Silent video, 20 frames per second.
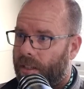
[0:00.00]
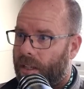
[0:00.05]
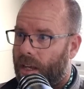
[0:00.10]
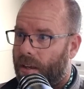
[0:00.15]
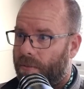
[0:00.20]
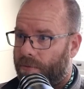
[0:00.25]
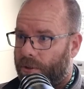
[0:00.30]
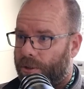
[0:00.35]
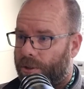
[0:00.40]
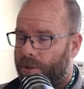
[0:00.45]
Yeah,
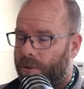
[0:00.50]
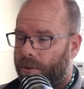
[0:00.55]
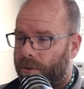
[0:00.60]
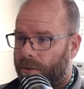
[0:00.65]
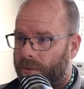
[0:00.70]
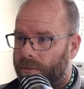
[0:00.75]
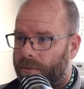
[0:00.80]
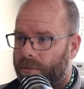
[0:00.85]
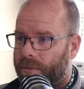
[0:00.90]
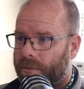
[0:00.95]
for sure.
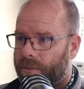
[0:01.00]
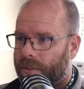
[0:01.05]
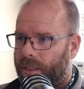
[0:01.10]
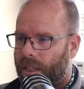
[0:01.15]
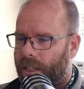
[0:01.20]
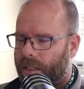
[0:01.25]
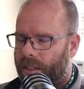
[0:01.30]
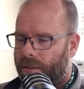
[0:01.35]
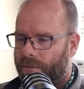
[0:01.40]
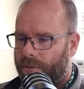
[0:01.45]

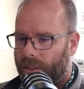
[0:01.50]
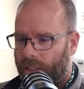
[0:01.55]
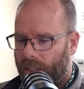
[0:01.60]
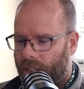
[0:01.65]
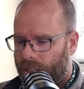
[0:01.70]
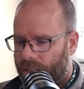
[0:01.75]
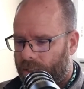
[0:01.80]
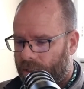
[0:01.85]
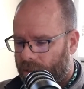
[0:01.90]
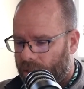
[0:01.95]
Yeah, definitely.
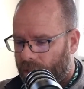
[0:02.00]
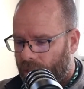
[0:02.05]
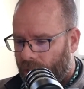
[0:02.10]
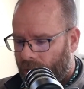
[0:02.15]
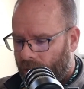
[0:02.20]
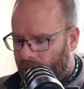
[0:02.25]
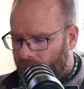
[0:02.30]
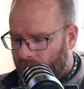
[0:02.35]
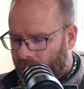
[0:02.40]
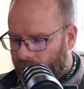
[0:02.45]

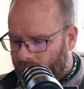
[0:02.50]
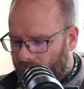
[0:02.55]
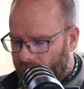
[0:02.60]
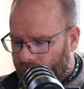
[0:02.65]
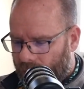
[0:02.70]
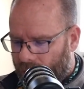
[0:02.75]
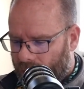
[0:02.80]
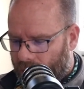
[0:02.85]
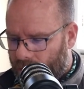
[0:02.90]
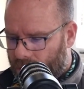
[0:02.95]

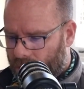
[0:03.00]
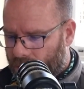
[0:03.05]
It's